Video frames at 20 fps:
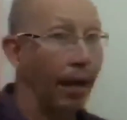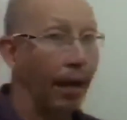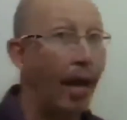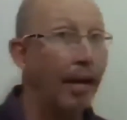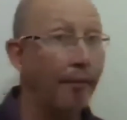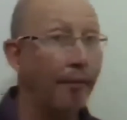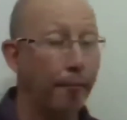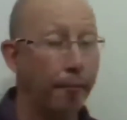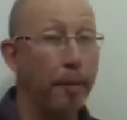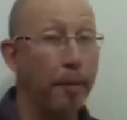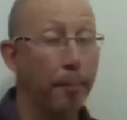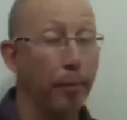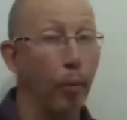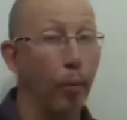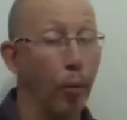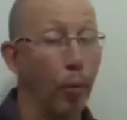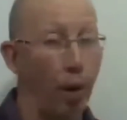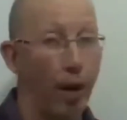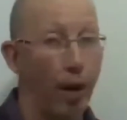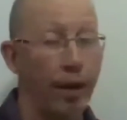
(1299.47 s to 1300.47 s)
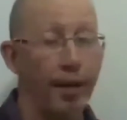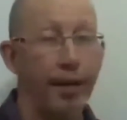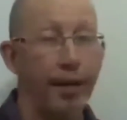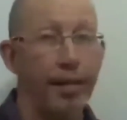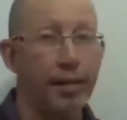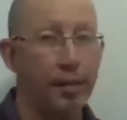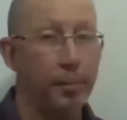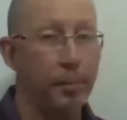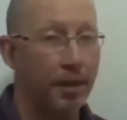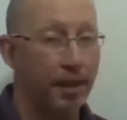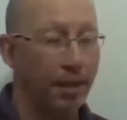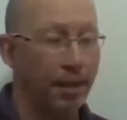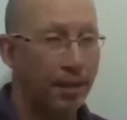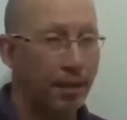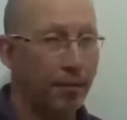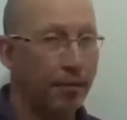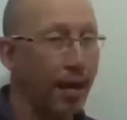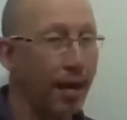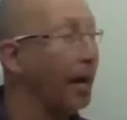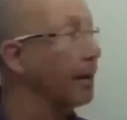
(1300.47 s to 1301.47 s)
of people want is, because they're
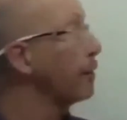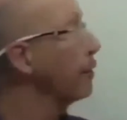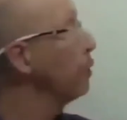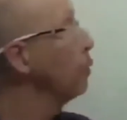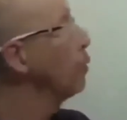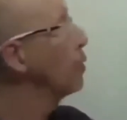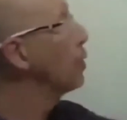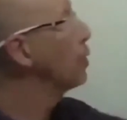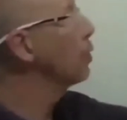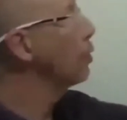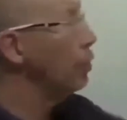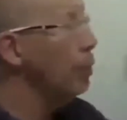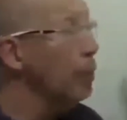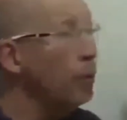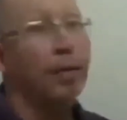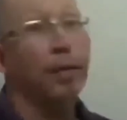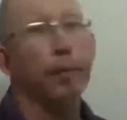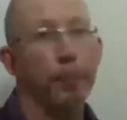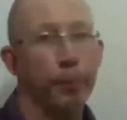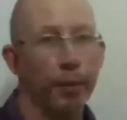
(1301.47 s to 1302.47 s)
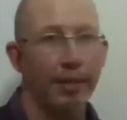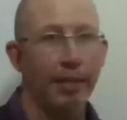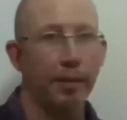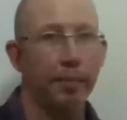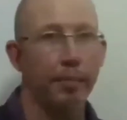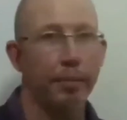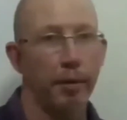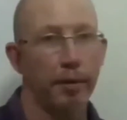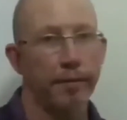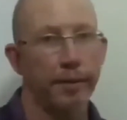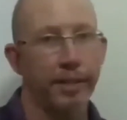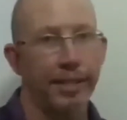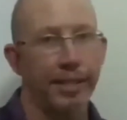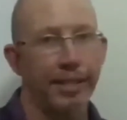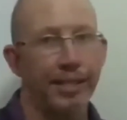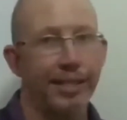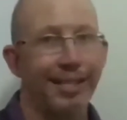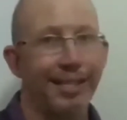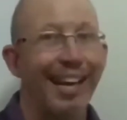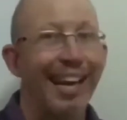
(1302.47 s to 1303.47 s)
not used to using present perfect,
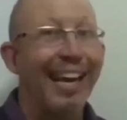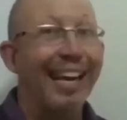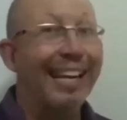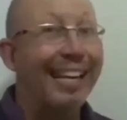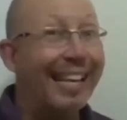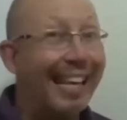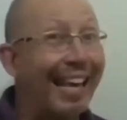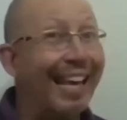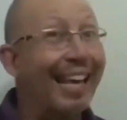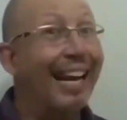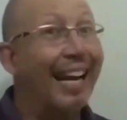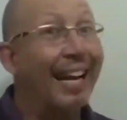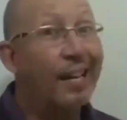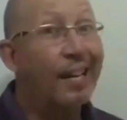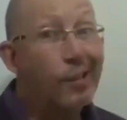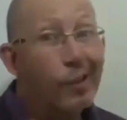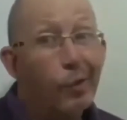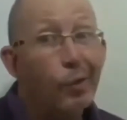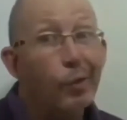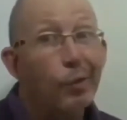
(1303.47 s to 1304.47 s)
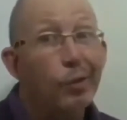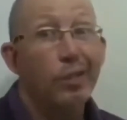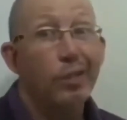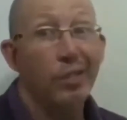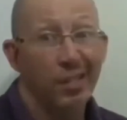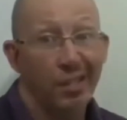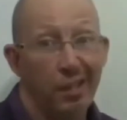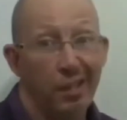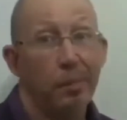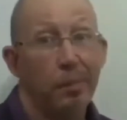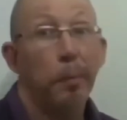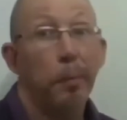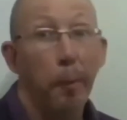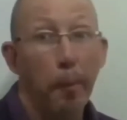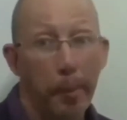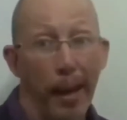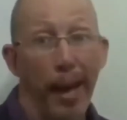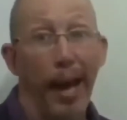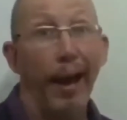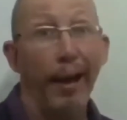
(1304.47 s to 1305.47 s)
is, can I use the simple
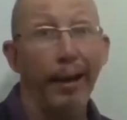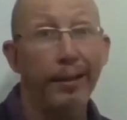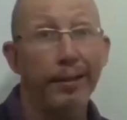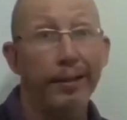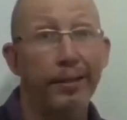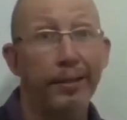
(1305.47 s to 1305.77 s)
past?